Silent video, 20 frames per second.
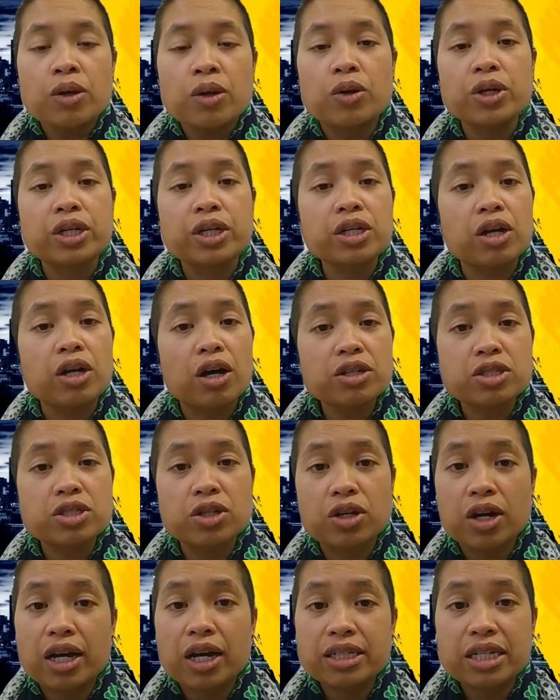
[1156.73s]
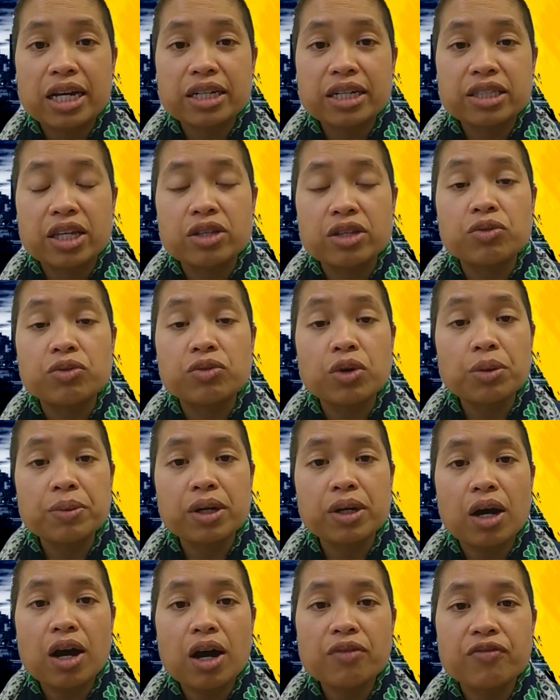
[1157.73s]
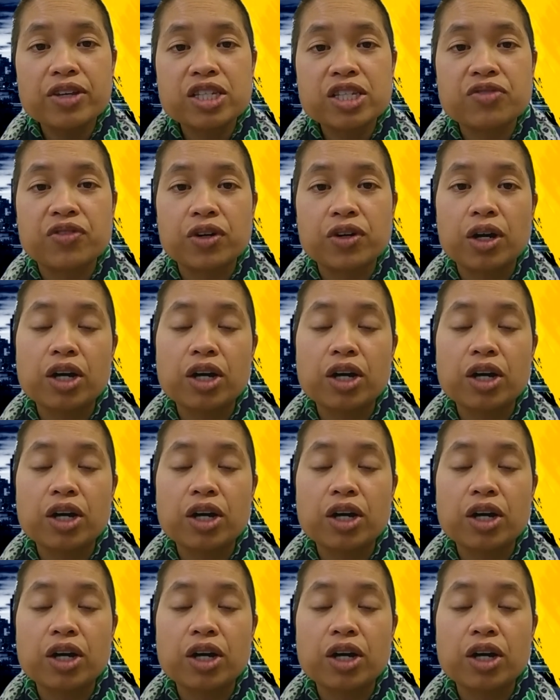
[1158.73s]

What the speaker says: or you can also contact the enrollment office for